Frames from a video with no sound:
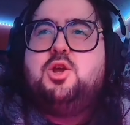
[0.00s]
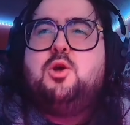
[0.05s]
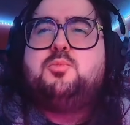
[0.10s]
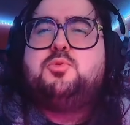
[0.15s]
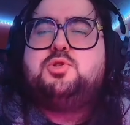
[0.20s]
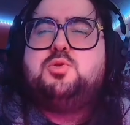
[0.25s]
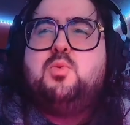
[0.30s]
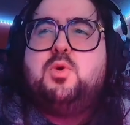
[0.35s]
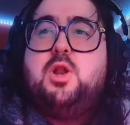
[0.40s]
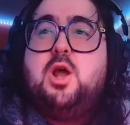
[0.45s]
opens
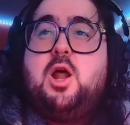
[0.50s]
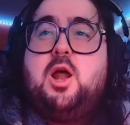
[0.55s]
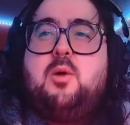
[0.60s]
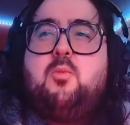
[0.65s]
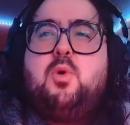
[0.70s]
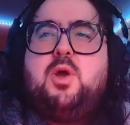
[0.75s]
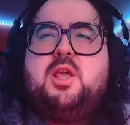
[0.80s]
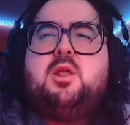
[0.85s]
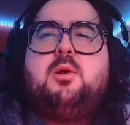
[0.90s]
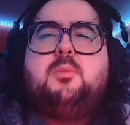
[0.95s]
the window, I
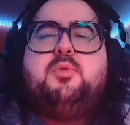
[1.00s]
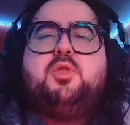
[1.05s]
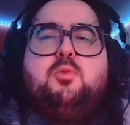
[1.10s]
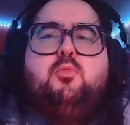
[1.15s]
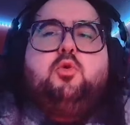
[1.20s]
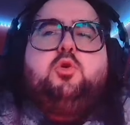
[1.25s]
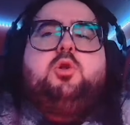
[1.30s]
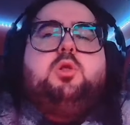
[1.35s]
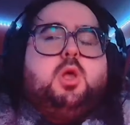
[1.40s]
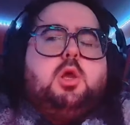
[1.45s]
wake up in the
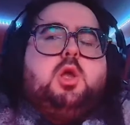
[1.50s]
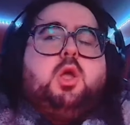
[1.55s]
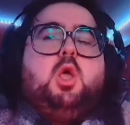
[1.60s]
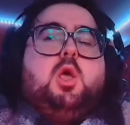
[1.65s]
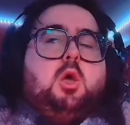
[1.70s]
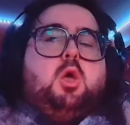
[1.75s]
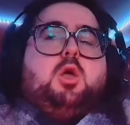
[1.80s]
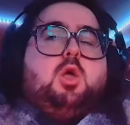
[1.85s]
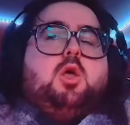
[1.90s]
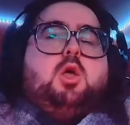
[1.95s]
morning, like,
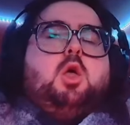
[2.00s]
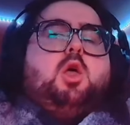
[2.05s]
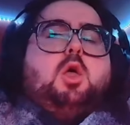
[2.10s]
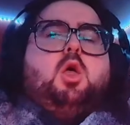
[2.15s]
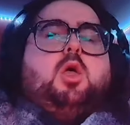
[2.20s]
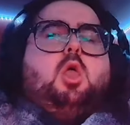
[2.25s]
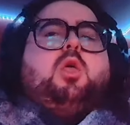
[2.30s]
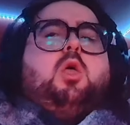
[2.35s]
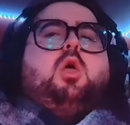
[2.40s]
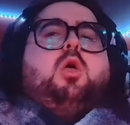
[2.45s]

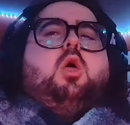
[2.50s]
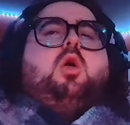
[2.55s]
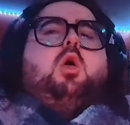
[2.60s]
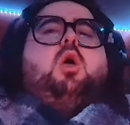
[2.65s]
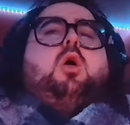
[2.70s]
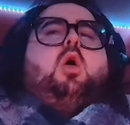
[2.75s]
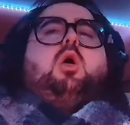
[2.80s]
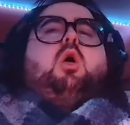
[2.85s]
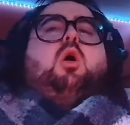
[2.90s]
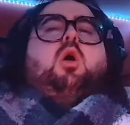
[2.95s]

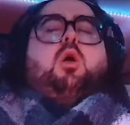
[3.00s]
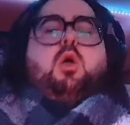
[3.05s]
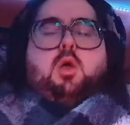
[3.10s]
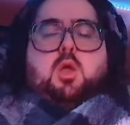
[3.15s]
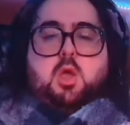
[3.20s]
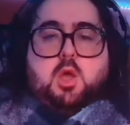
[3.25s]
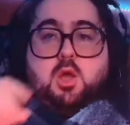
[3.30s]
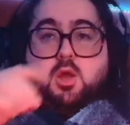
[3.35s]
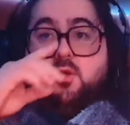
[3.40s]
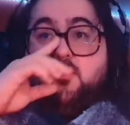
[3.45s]
ah!
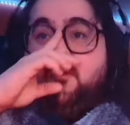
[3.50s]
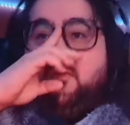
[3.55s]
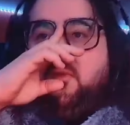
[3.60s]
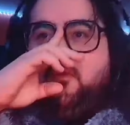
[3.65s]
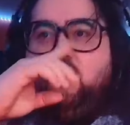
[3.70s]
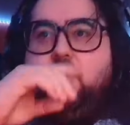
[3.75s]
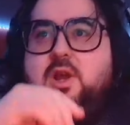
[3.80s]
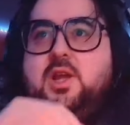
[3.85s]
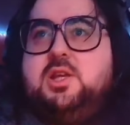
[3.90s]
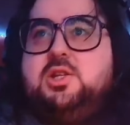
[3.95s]

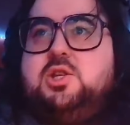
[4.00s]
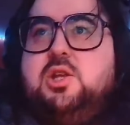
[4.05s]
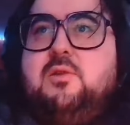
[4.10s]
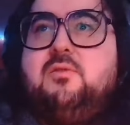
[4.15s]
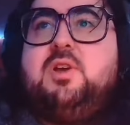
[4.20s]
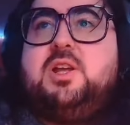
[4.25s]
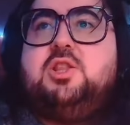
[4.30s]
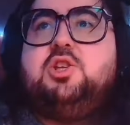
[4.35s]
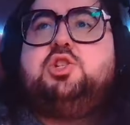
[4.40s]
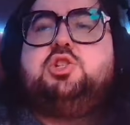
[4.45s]
Freezing. You ever
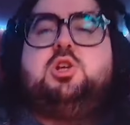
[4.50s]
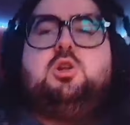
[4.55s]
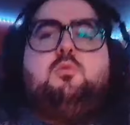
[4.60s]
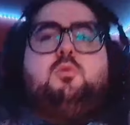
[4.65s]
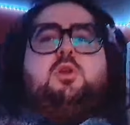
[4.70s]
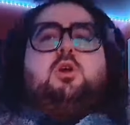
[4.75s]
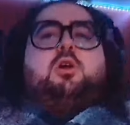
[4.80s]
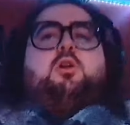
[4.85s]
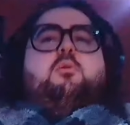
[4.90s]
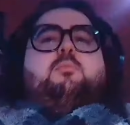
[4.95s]
get the jitter when
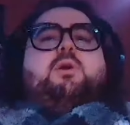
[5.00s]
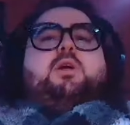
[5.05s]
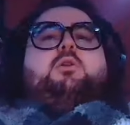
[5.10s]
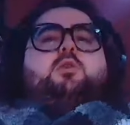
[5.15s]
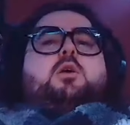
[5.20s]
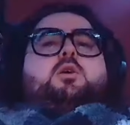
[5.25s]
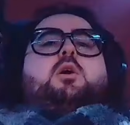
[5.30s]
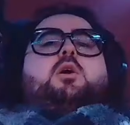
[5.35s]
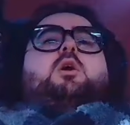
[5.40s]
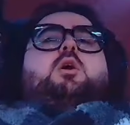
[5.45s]
you're out of the bed? You're
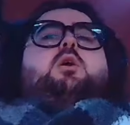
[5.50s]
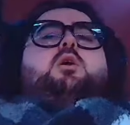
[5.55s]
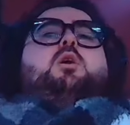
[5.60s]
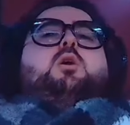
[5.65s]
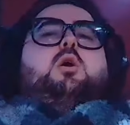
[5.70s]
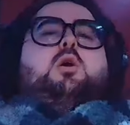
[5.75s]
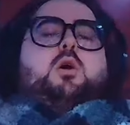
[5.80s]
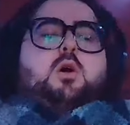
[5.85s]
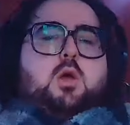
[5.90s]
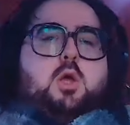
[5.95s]
like,
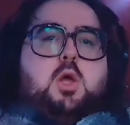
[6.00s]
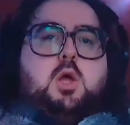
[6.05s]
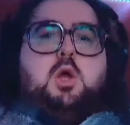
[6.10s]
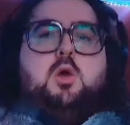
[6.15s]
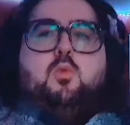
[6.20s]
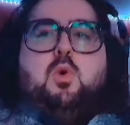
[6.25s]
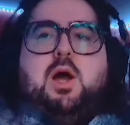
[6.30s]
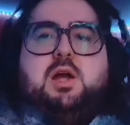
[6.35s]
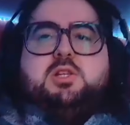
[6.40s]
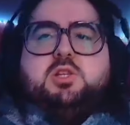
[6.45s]
oh,
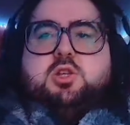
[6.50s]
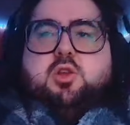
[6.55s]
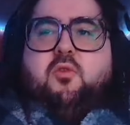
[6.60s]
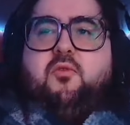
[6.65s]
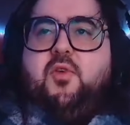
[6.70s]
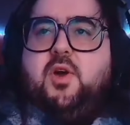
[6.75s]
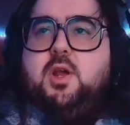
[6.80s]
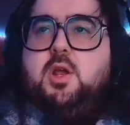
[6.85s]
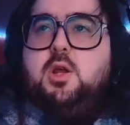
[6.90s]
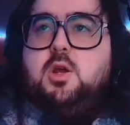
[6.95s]
why is it so
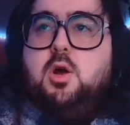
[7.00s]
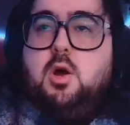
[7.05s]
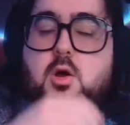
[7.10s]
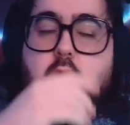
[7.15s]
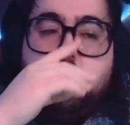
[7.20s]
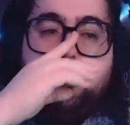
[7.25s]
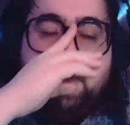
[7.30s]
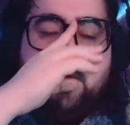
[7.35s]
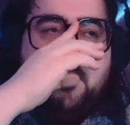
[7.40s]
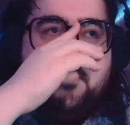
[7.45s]
fucking
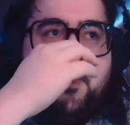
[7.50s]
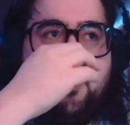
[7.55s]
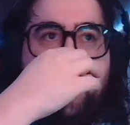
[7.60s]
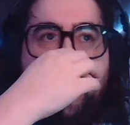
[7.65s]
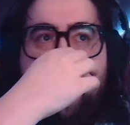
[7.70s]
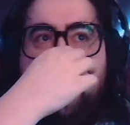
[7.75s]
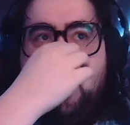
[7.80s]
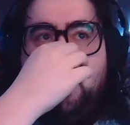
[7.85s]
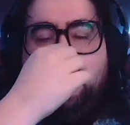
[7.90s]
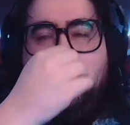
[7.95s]
cold?
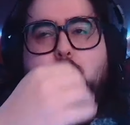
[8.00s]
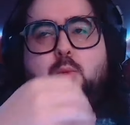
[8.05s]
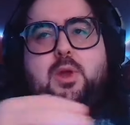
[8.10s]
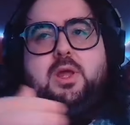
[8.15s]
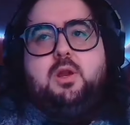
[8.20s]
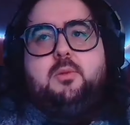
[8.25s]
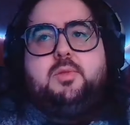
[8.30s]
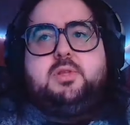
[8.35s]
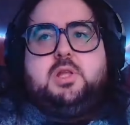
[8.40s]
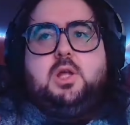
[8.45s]
I'm not waking
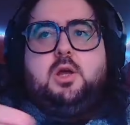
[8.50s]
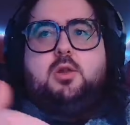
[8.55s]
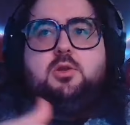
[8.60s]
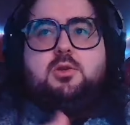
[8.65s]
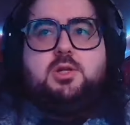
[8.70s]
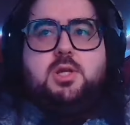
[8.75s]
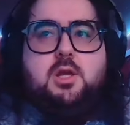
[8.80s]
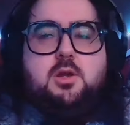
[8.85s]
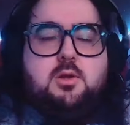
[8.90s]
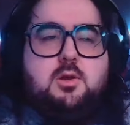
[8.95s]
up like The
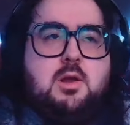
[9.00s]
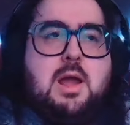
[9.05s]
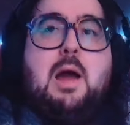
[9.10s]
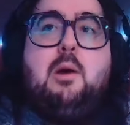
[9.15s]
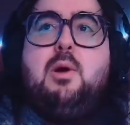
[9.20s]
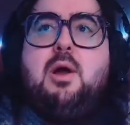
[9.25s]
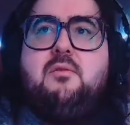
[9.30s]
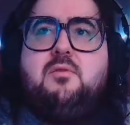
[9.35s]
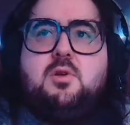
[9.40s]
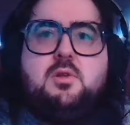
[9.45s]
Undertaker.
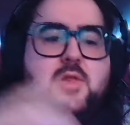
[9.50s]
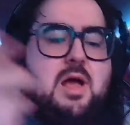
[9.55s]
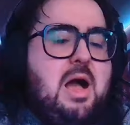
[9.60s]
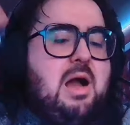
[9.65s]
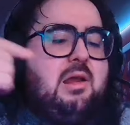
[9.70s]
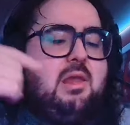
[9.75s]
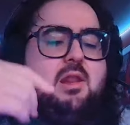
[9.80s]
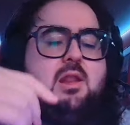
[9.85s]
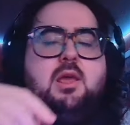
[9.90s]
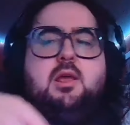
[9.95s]
However,
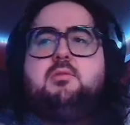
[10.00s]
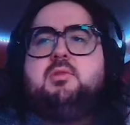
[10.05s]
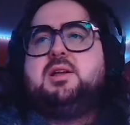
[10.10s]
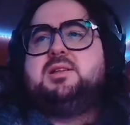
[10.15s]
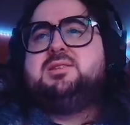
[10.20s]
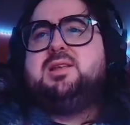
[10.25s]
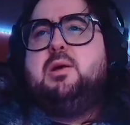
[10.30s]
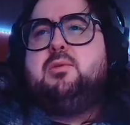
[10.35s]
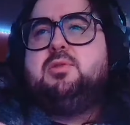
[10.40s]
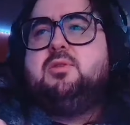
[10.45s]
lock it in. That's
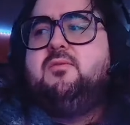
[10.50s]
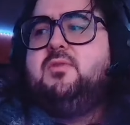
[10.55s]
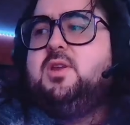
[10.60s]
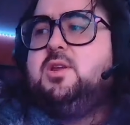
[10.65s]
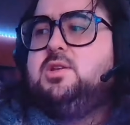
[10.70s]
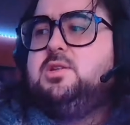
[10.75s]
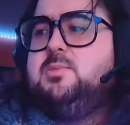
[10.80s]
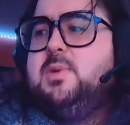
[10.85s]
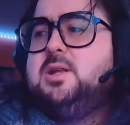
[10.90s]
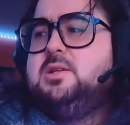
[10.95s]
not what the
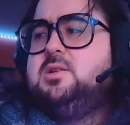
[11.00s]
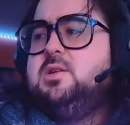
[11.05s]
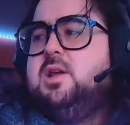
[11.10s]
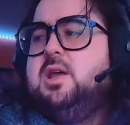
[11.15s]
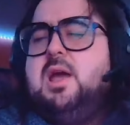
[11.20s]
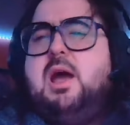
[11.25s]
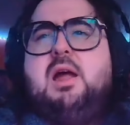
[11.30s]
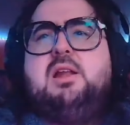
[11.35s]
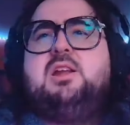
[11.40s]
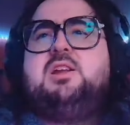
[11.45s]
video's about today.
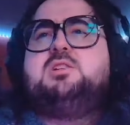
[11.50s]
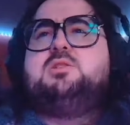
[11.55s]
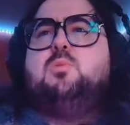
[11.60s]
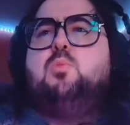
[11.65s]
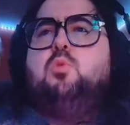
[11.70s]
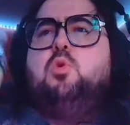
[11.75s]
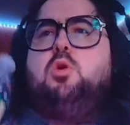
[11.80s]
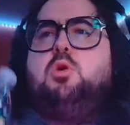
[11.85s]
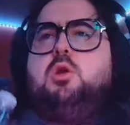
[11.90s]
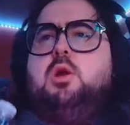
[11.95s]
I need some
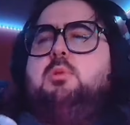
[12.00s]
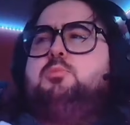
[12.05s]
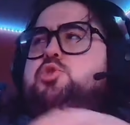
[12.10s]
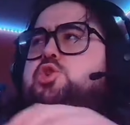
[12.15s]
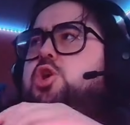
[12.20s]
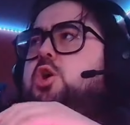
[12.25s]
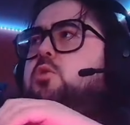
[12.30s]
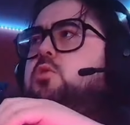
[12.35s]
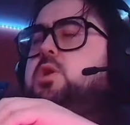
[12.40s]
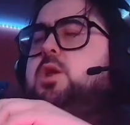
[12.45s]
water. I'm
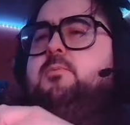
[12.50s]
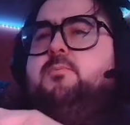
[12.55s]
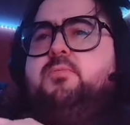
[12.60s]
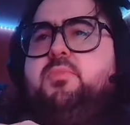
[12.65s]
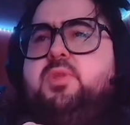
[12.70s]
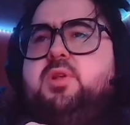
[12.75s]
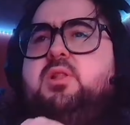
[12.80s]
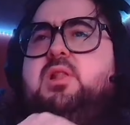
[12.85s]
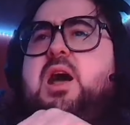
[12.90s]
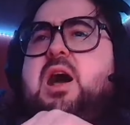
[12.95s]
choking.
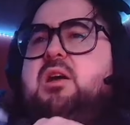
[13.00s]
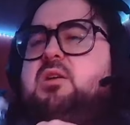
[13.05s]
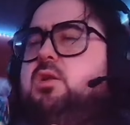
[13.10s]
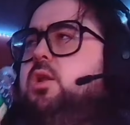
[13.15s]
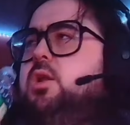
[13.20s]
Lock it